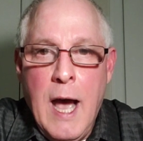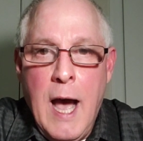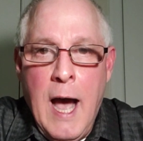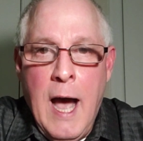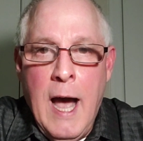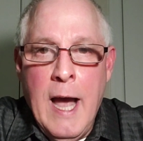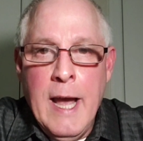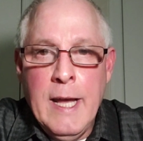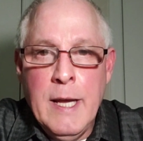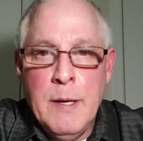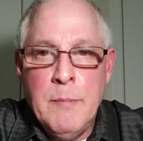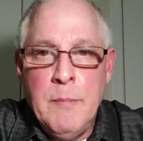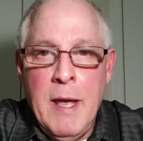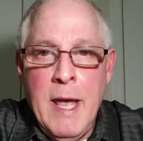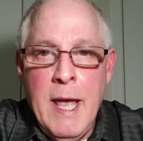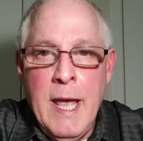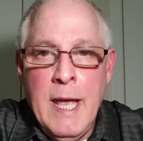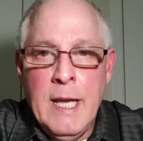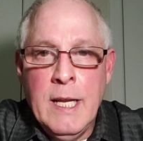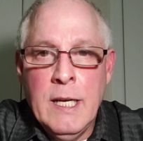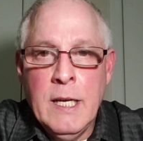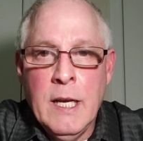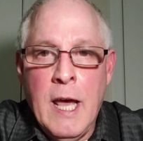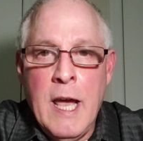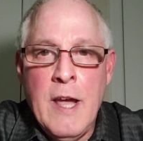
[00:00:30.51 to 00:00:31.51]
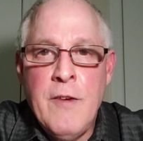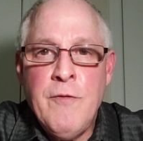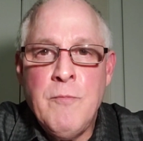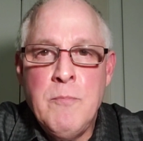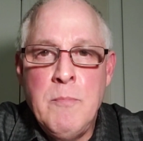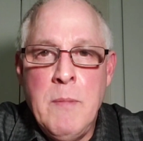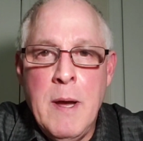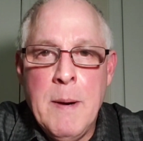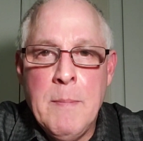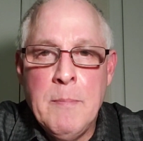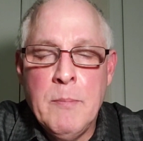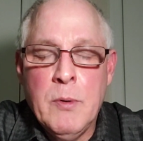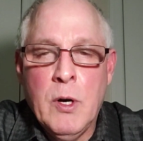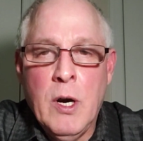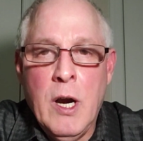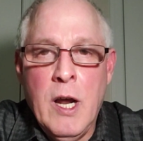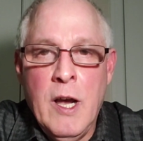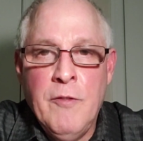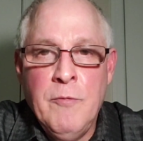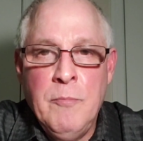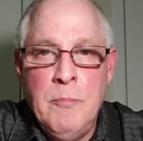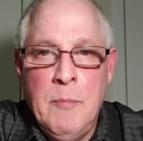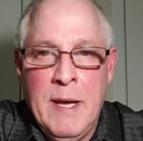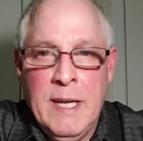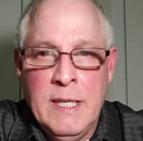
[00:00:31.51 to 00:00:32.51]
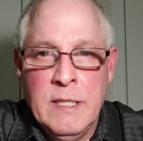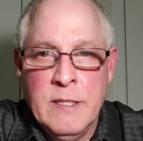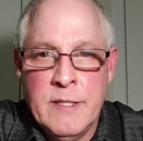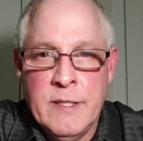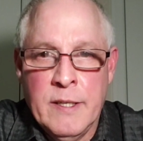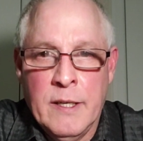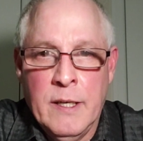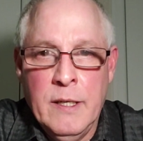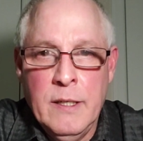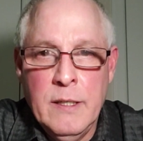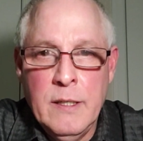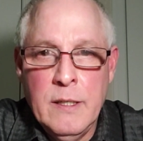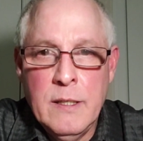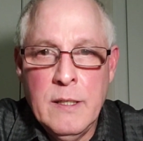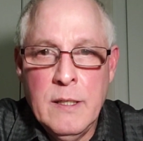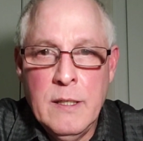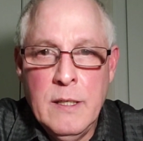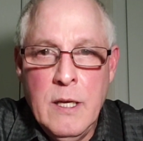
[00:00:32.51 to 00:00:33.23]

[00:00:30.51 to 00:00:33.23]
I am a life member of Mensa,